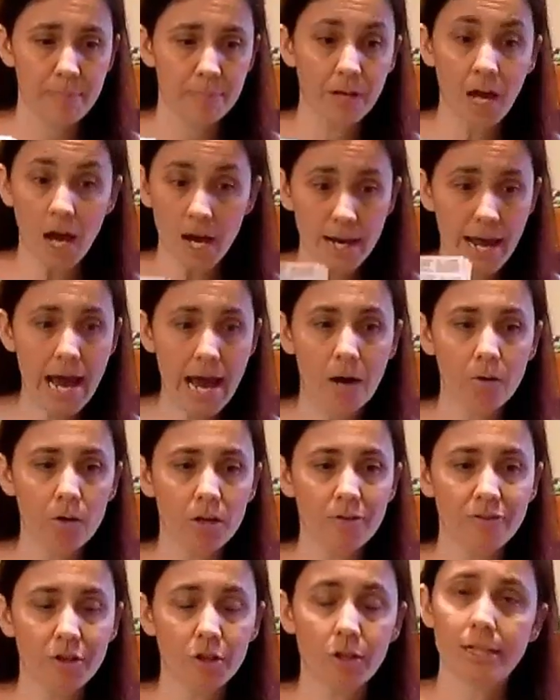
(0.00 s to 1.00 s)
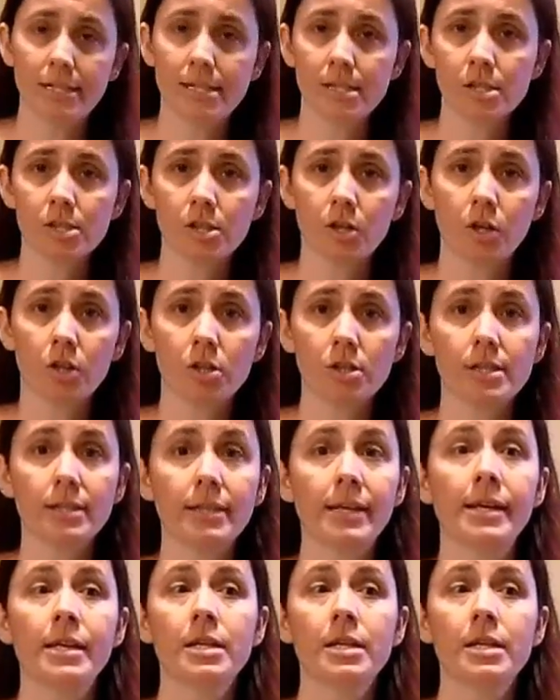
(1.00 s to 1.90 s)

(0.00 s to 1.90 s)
cut out of your inserts,